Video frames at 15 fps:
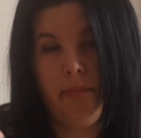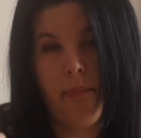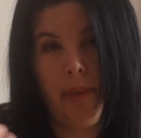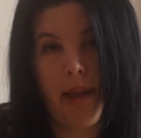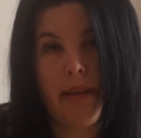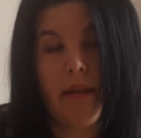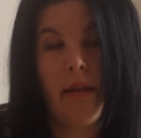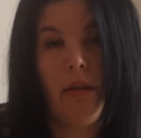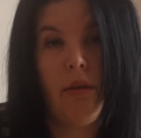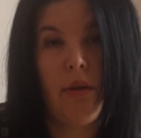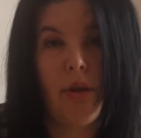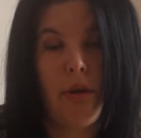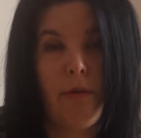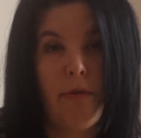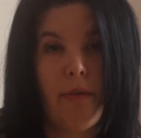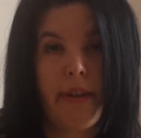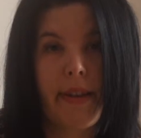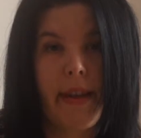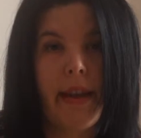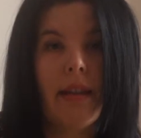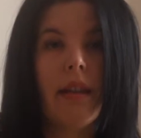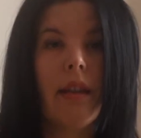best solution for
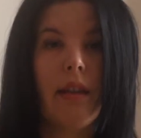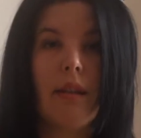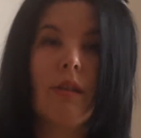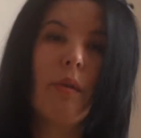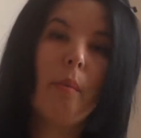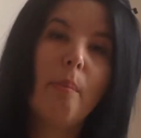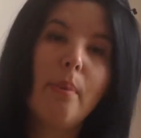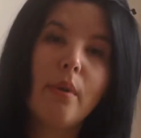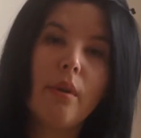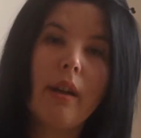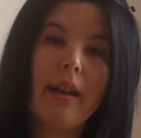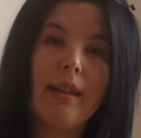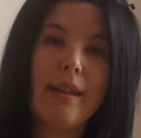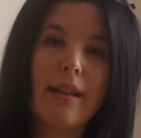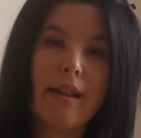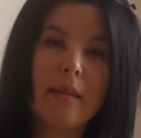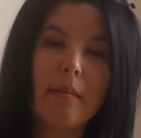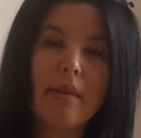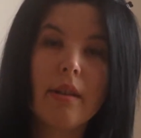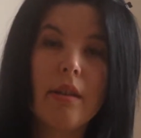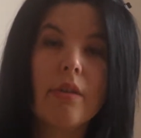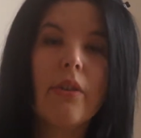that is book a time
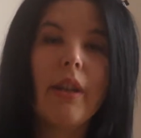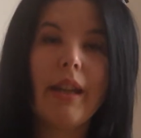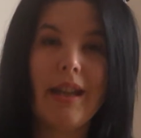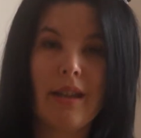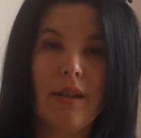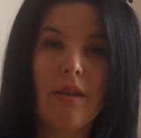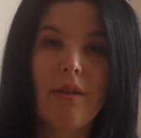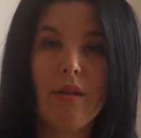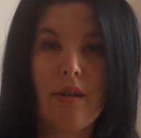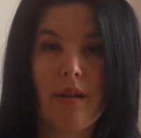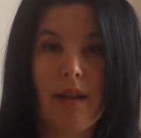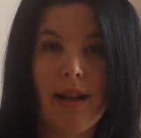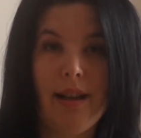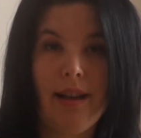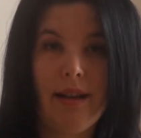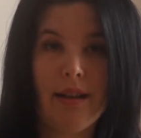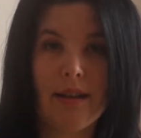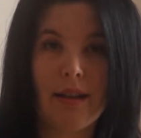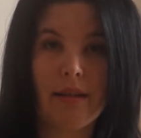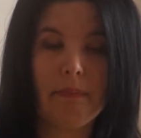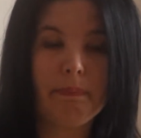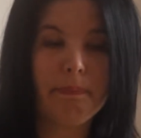slot into your
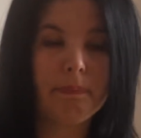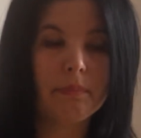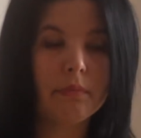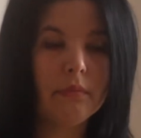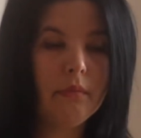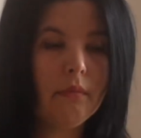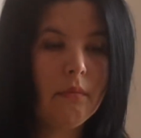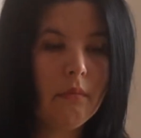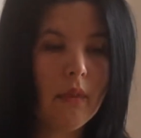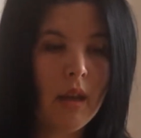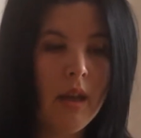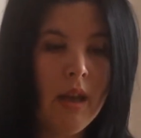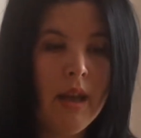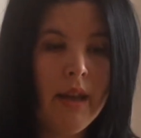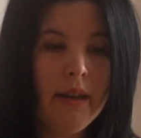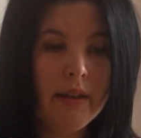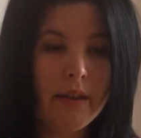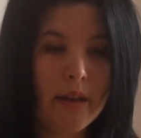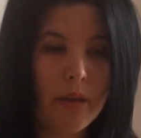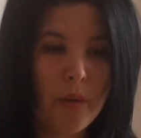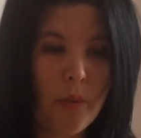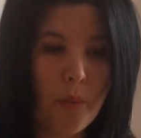calendar.
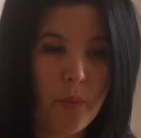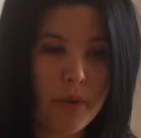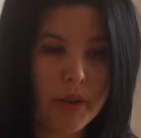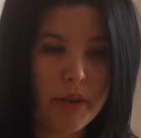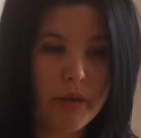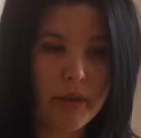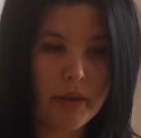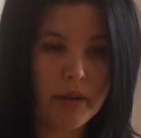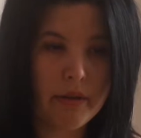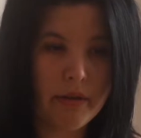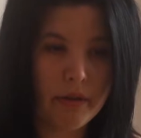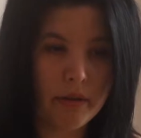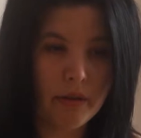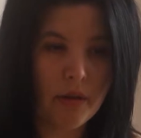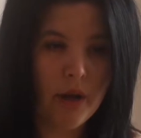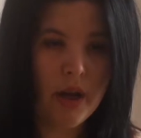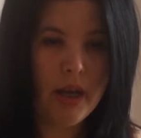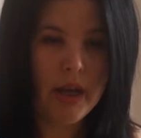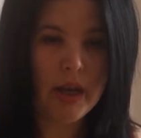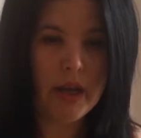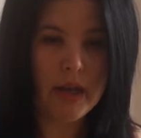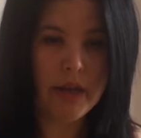So what you can do,
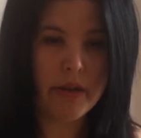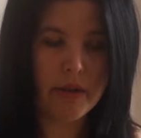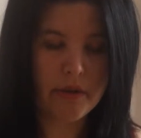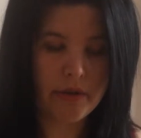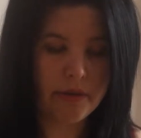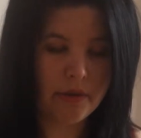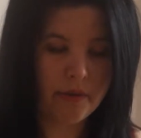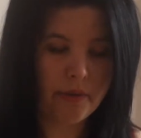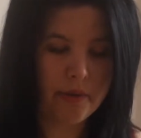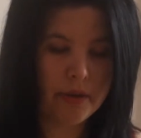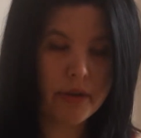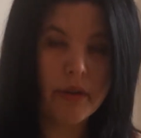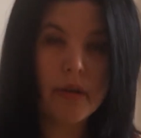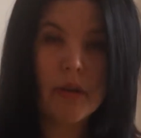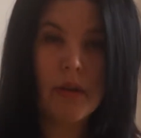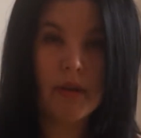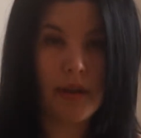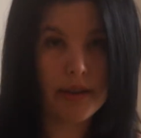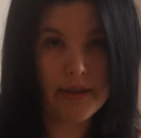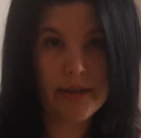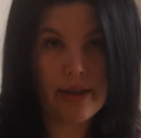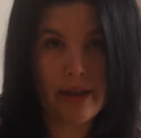so first you look
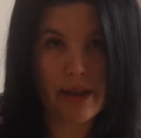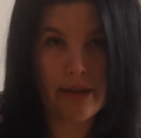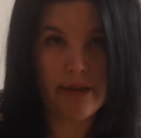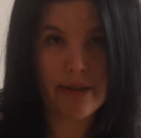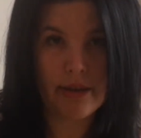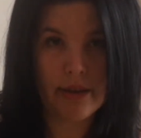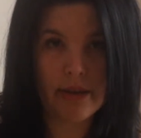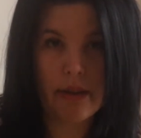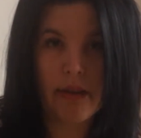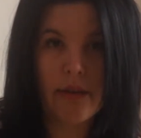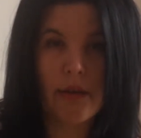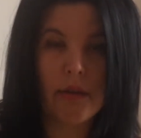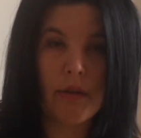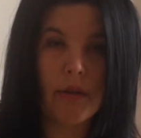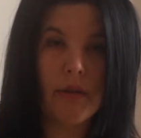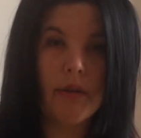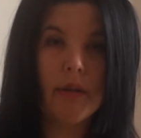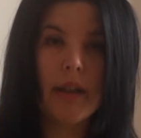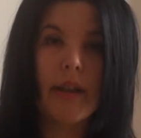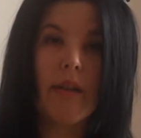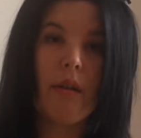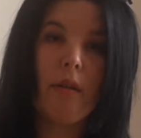at the insights. So you
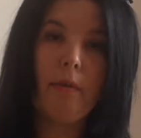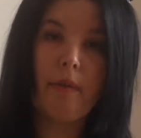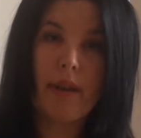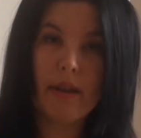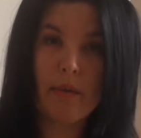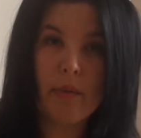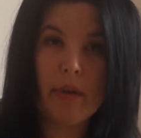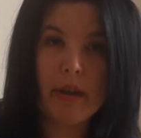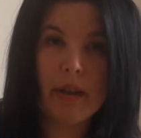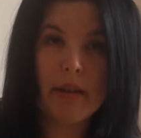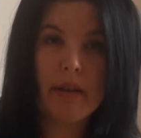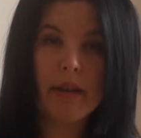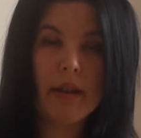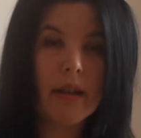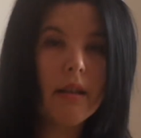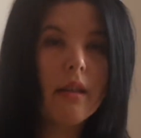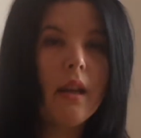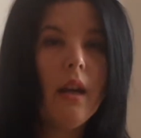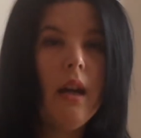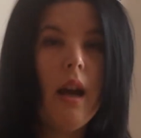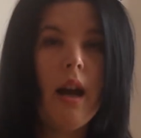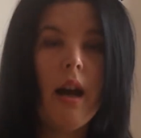look at your Facebook insights.
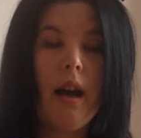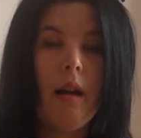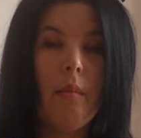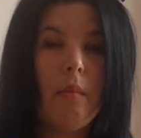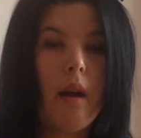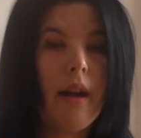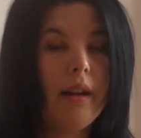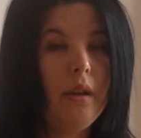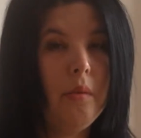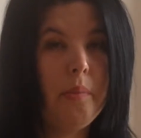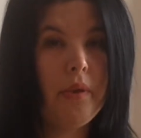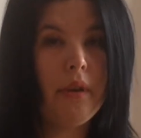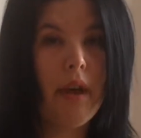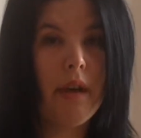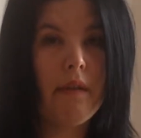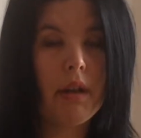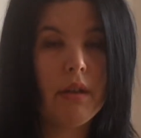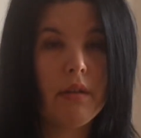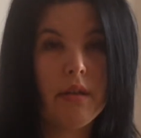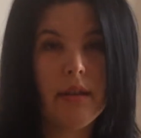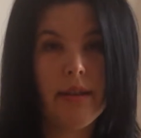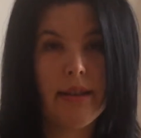I hope you have a
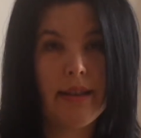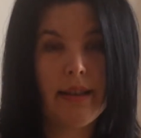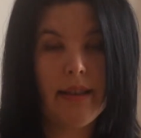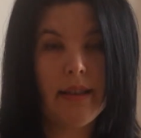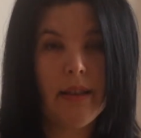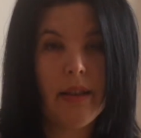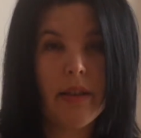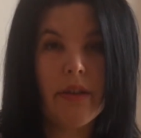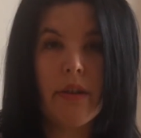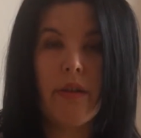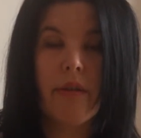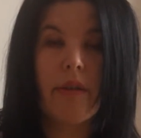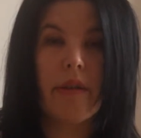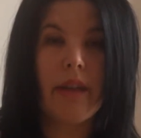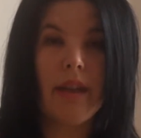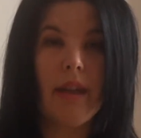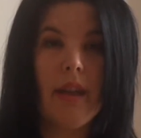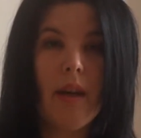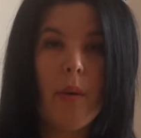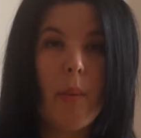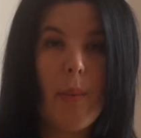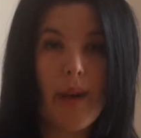Google Analytics to see
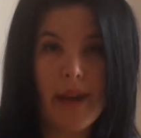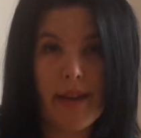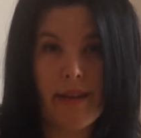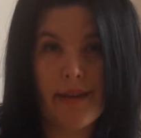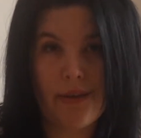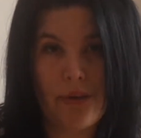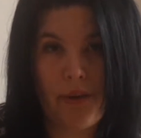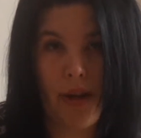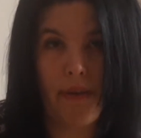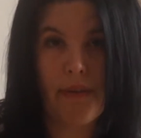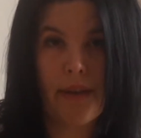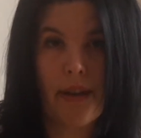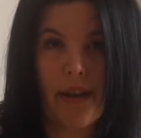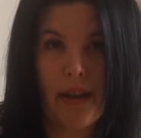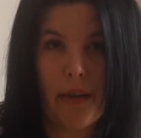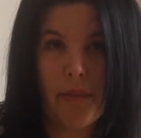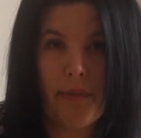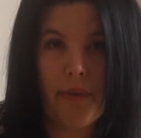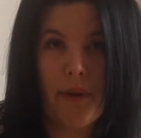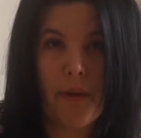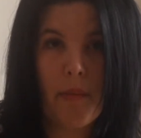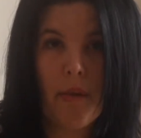where the traffic came
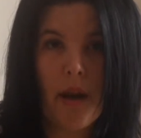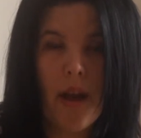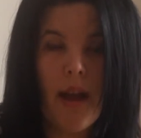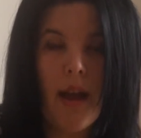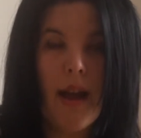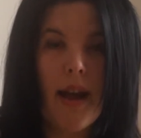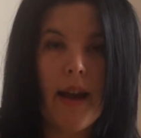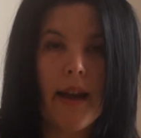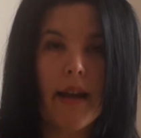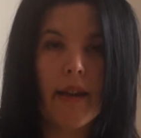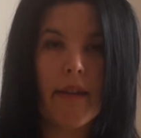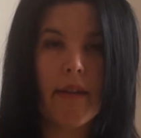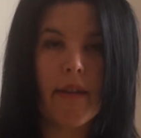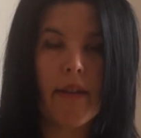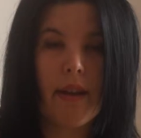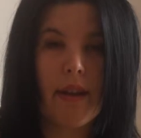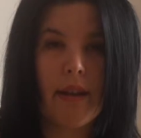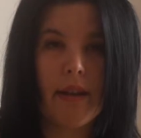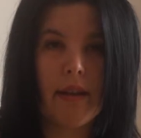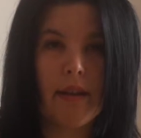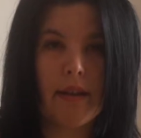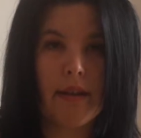from. And
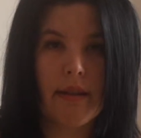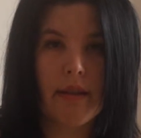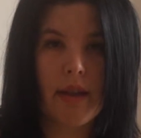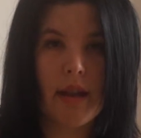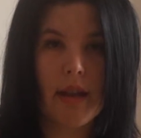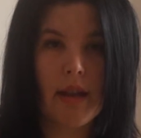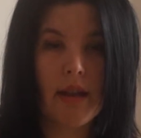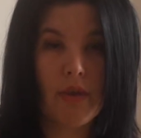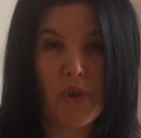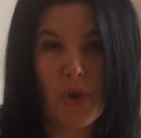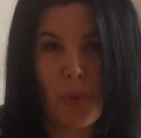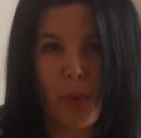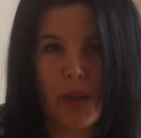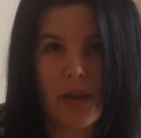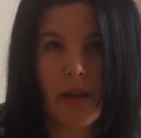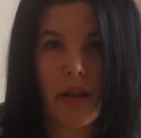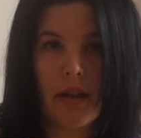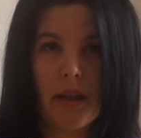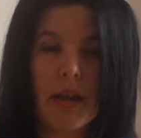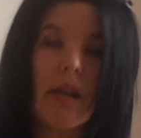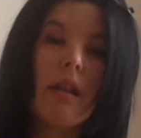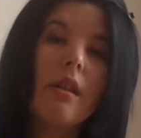then let's say Twitter
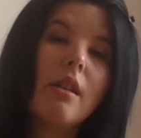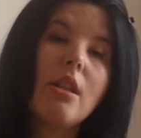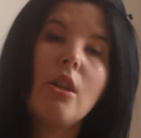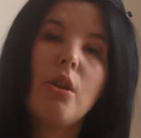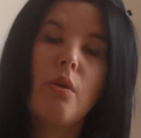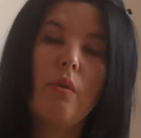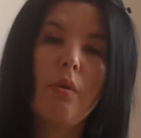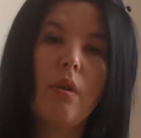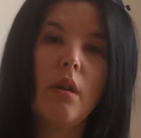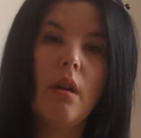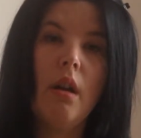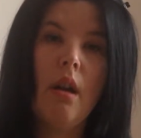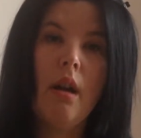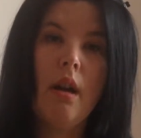is your